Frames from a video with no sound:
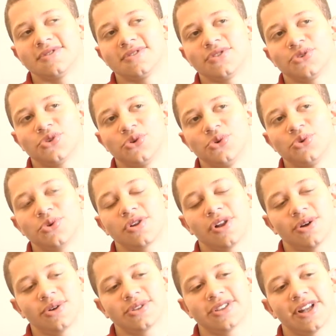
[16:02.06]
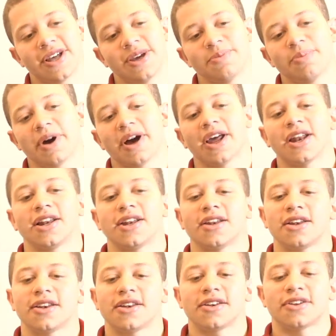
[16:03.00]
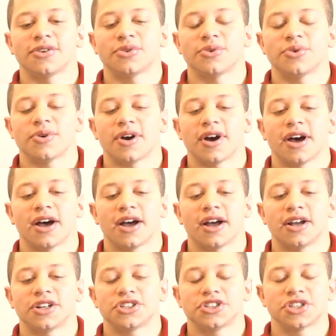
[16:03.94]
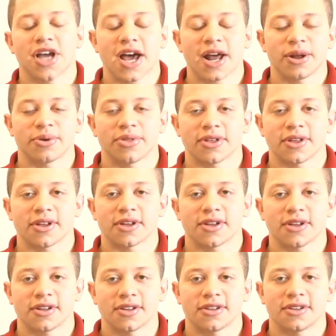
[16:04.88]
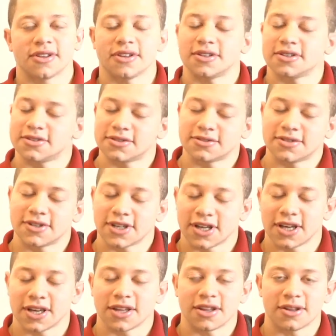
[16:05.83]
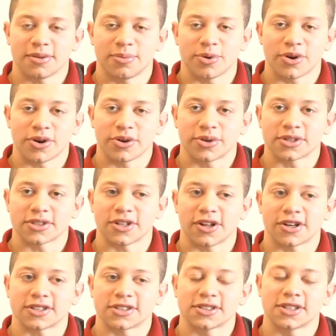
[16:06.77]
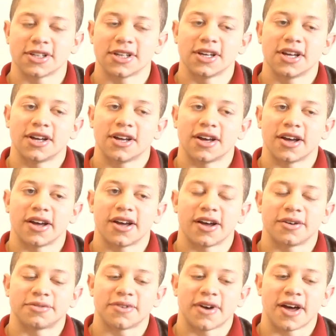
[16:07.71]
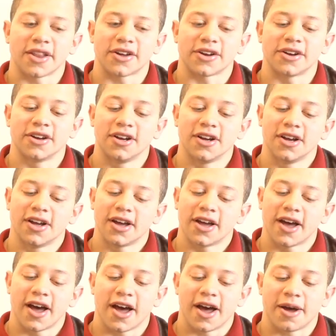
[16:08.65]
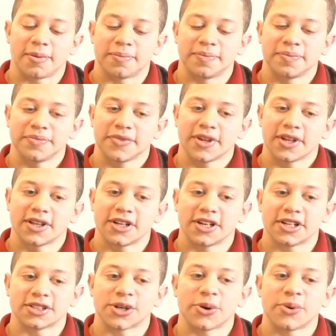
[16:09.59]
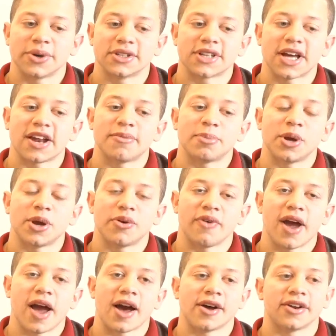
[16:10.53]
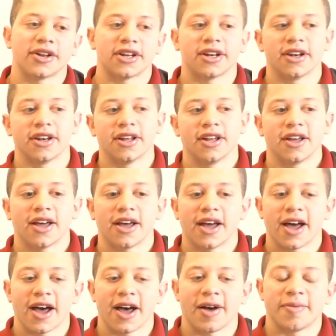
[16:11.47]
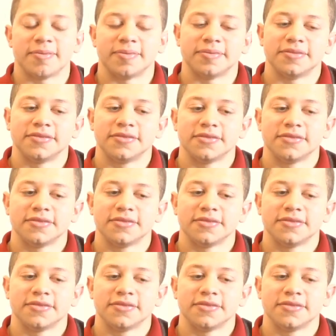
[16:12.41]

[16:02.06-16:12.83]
too closely, but to shadow the kid, the boy who has lost a father, to just always kind of be around and